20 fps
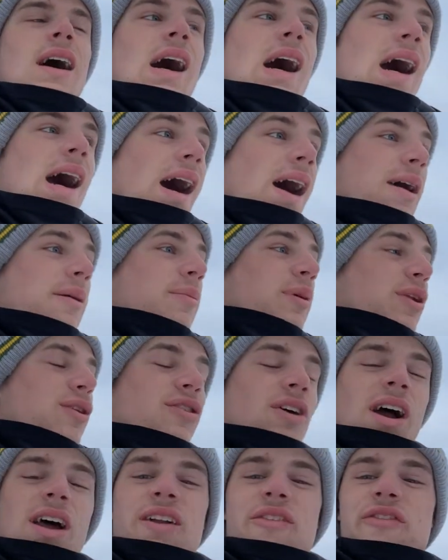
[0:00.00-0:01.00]
I've been
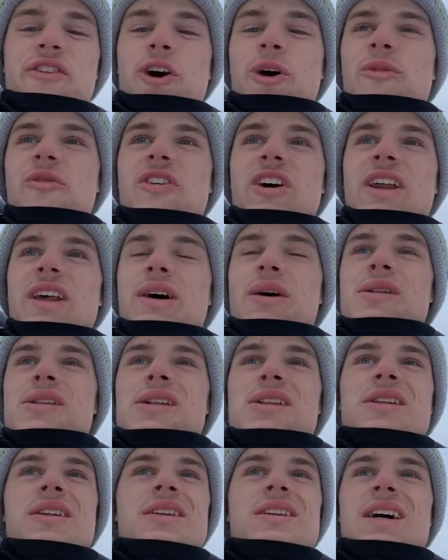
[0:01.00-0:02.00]
trying to film videos
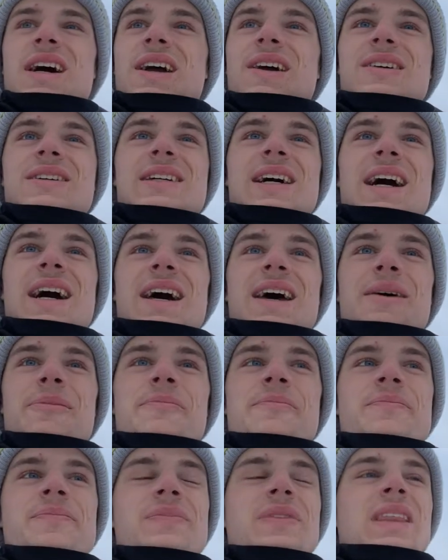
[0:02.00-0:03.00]
this entire
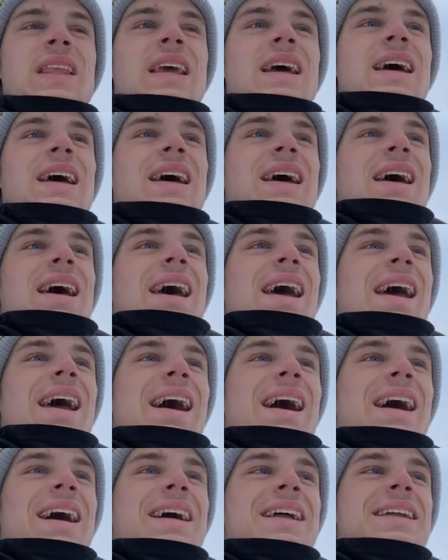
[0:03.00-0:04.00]
time
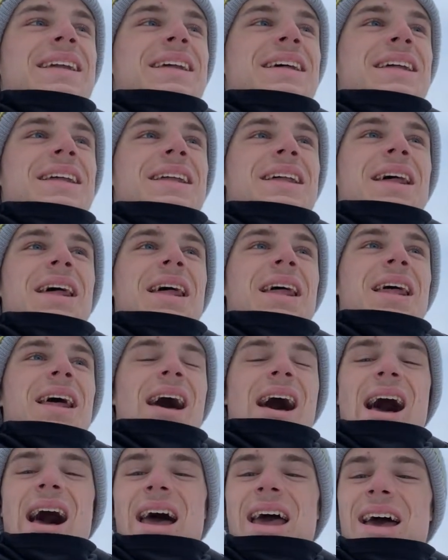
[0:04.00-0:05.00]
and
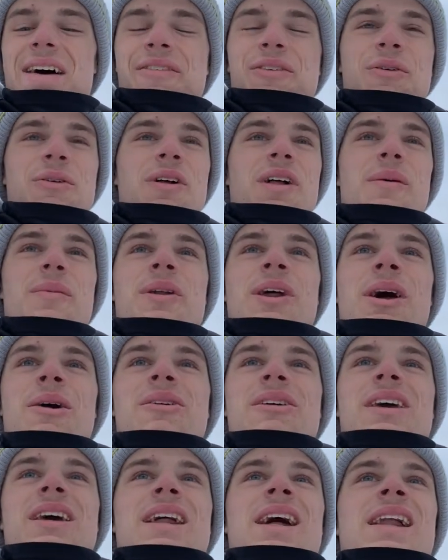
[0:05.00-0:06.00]
I haven't really been
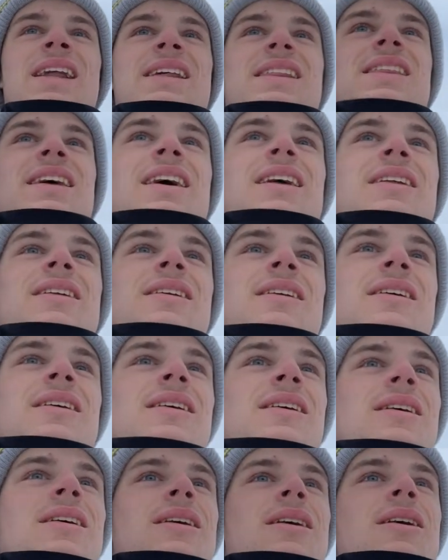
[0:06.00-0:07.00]
able to get anything
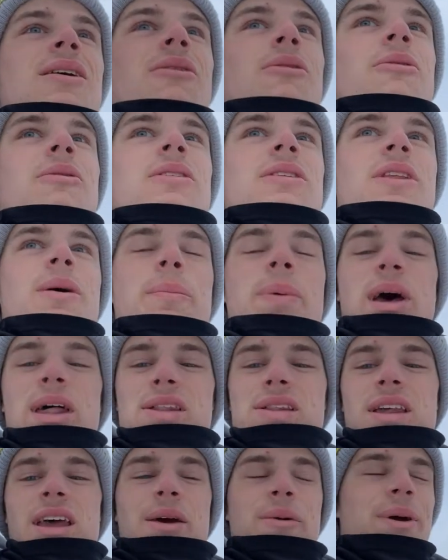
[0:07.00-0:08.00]
the
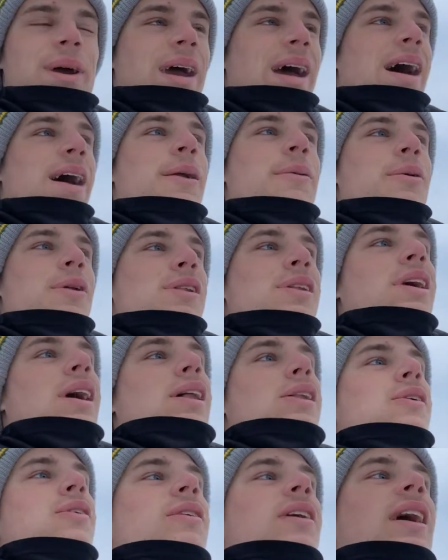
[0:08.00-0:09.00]
best day we had was
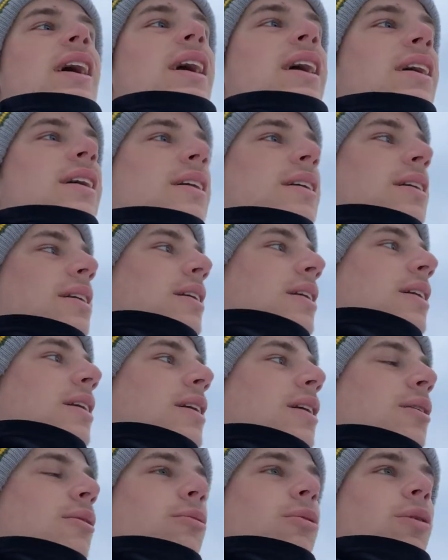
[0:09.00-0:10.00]
yesterday
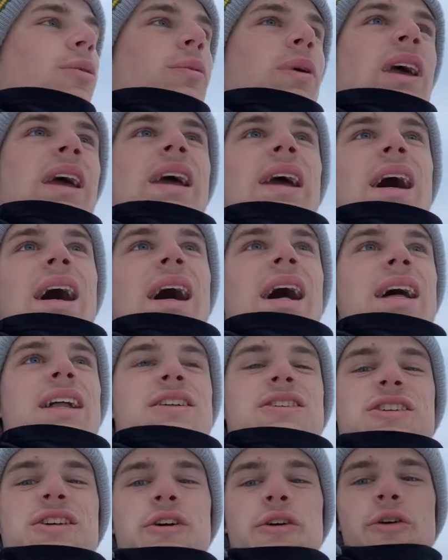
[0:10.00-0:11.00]
where we
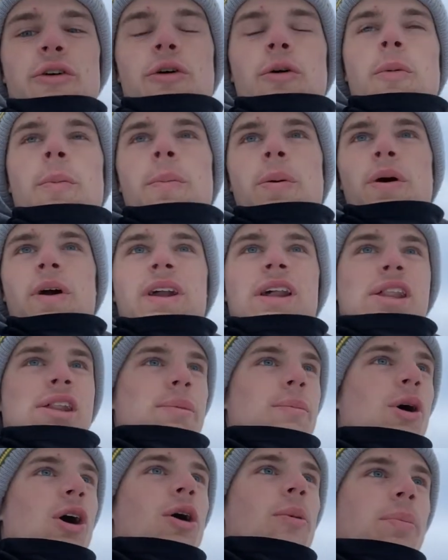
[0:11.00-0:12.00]
got two pretty
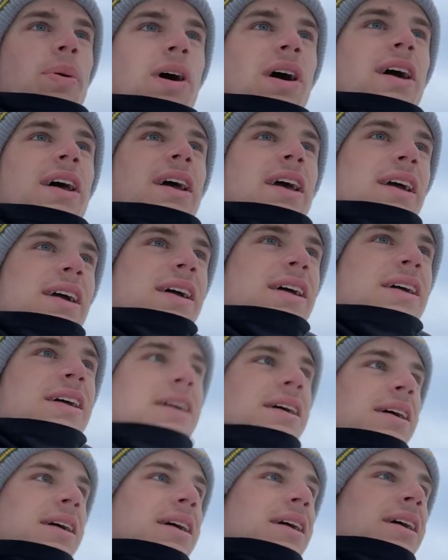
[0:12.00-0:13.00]
small pike
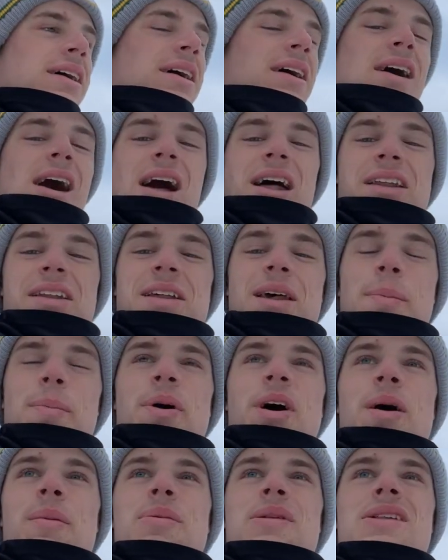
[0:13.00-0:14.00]
on tip
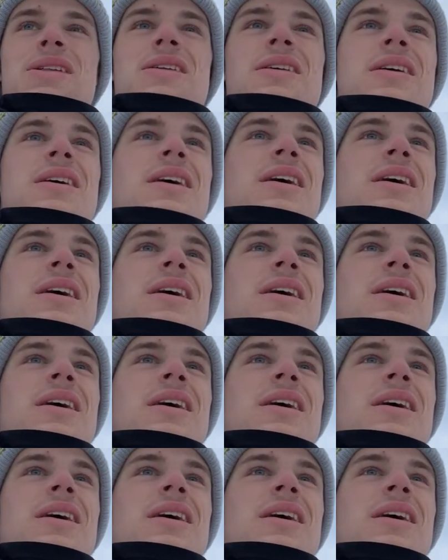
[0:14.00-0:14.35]
ups.